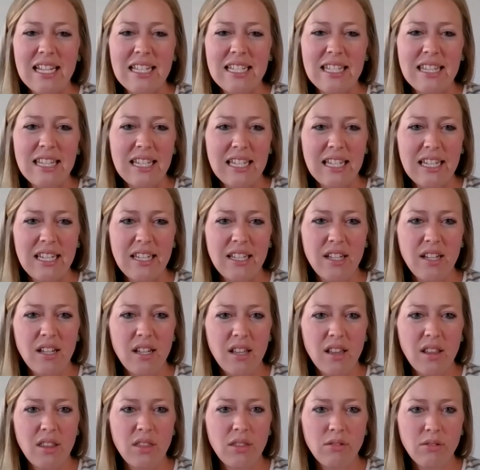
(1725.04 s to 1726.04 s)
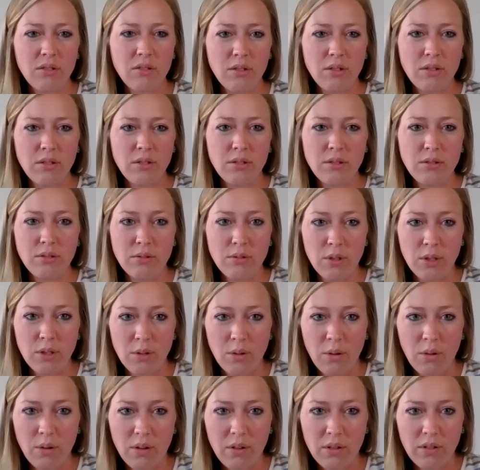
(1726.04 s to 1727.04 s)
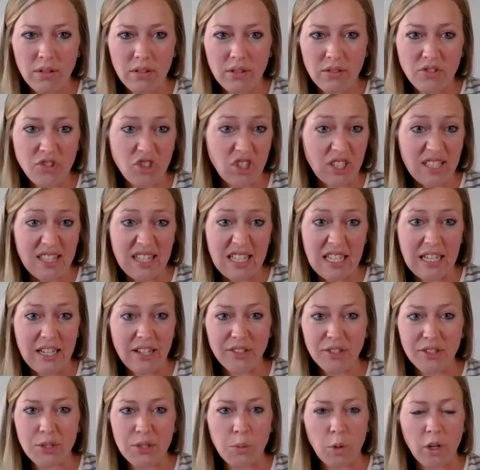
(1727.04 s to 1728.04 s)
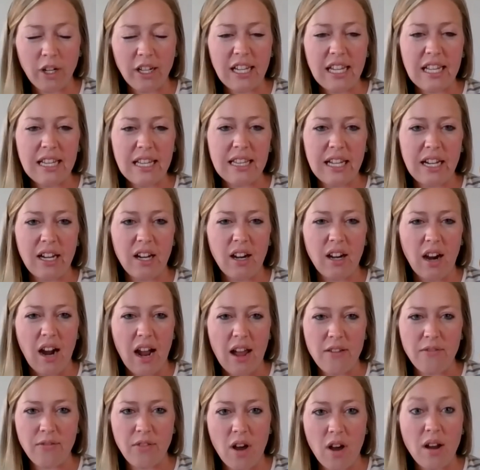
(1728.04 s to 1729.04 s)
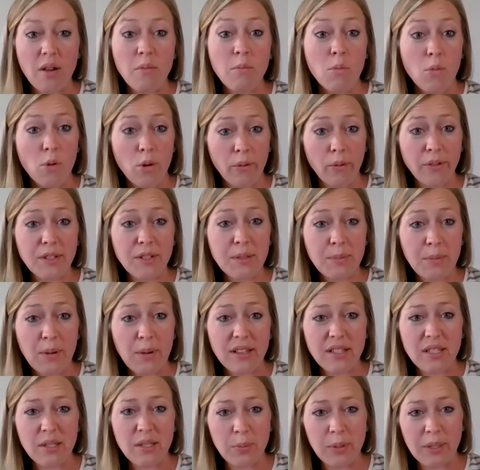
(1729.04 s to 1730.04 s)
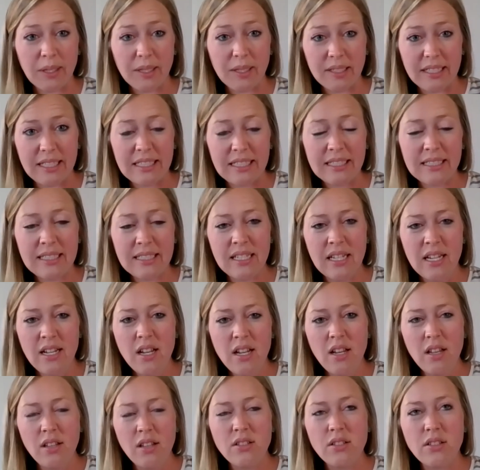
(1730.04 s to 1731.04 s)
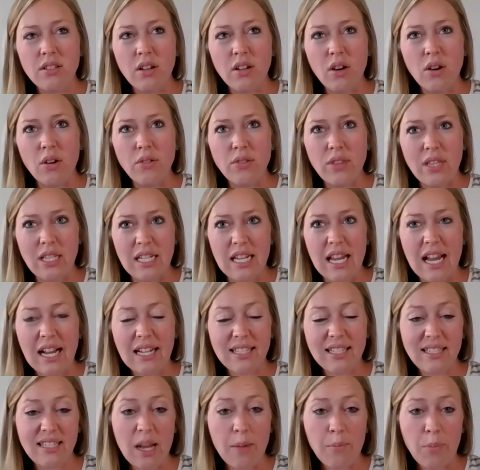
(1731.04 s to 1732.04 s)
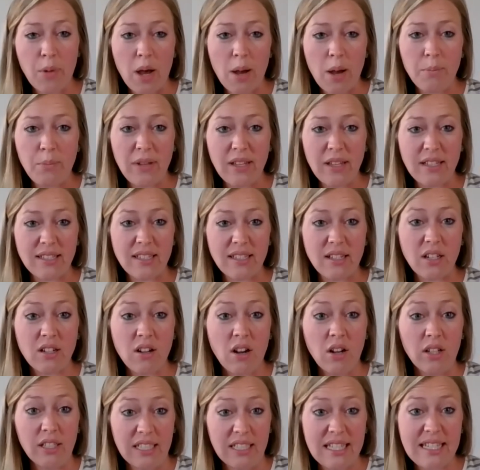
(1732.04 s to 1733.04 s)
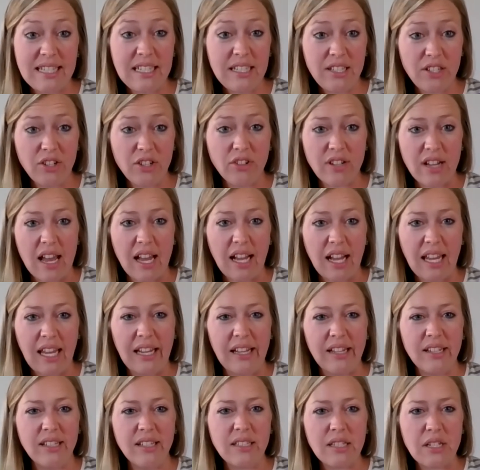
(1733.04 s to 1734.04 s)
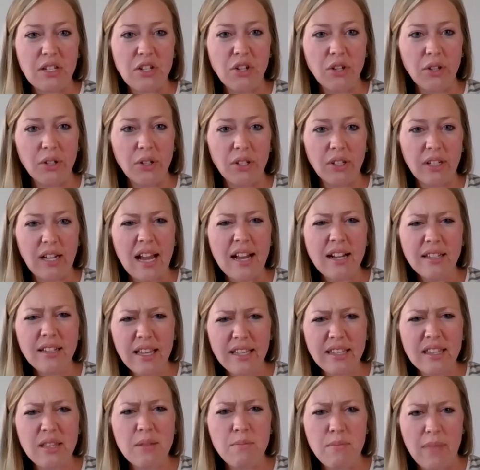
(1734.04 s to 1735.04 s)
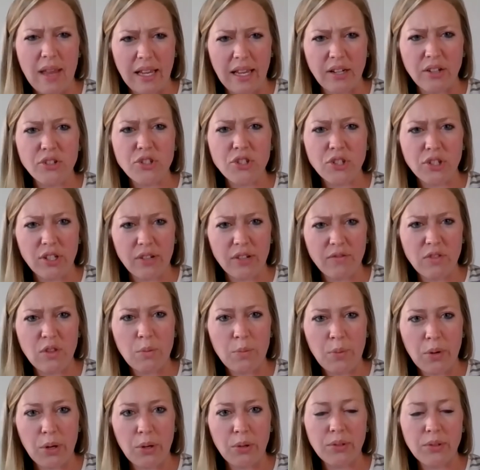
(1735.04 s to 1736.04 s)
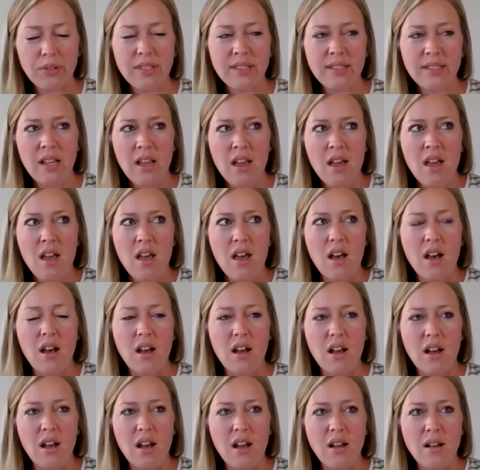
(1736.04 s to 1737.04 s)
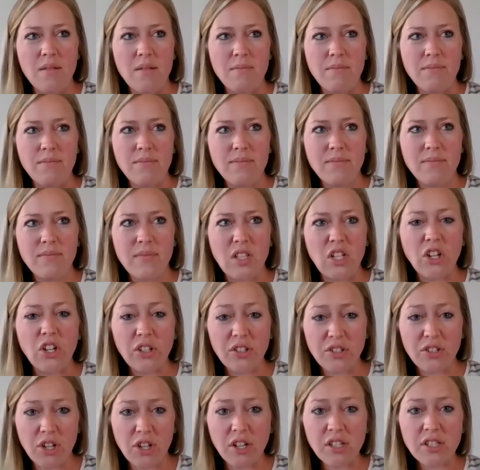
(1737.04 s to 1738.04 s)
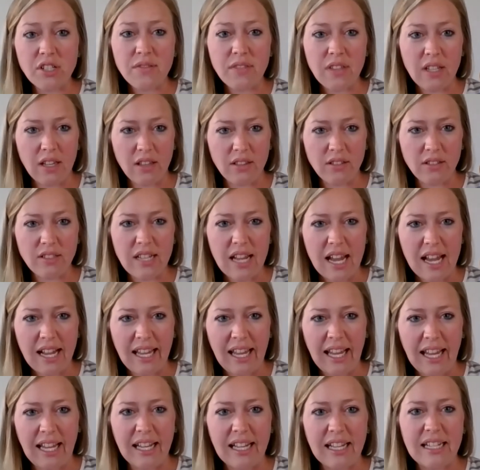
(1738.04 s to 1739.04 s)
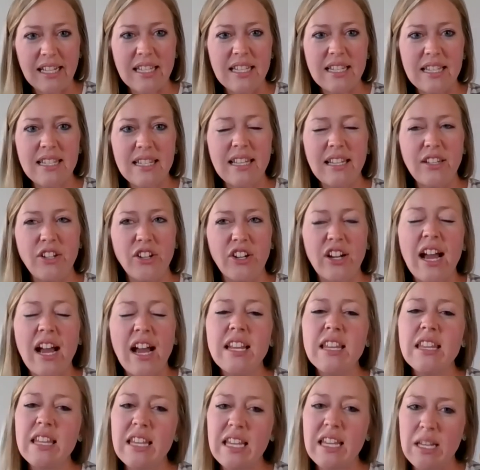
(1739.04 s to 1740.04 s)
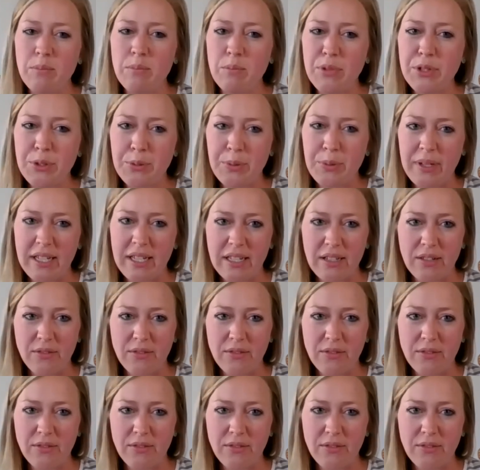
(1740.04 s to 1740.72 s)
then through just the years working there, I've gotten more responsibilities. So the next step up is called a senior deckhand, and you're kind of like the manager of the boats. You're in charge of the other deckhands. You're kind of the in-between